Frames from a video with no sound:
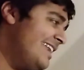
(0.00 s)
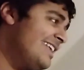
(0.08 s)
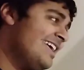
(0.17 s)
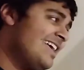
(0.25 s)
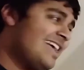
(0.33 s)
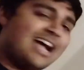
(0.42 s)

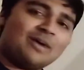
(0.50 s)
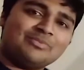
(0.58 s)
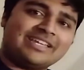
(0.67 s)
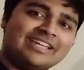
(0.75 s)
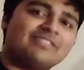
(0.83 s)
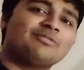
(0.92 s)
n, and we
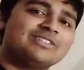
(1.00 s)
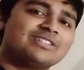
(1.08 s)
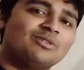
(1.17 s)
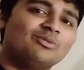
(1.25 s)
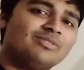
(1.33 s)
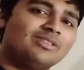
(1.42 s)
get the
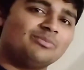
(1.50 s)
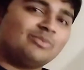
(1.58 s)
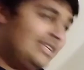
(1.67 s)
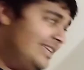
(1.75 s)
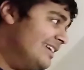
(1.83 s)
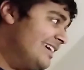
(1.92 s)
result that
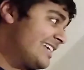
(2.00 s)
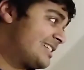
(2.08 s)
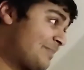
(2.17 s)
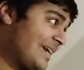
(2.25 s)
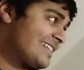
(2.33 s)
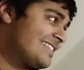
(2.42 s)
we
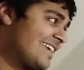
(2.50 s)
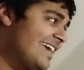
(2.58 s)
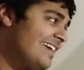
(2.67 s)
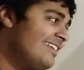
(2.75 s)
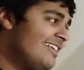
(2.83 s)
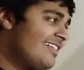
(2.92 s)
expect to get.